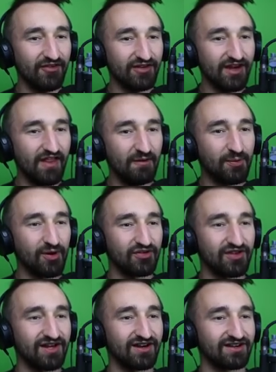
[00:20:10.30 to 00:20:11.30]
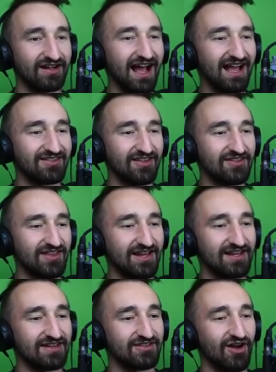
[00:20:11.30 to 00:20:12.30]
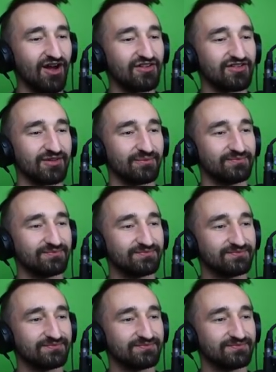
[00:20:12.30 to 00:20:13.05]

another person here. Guys, this city is awesome.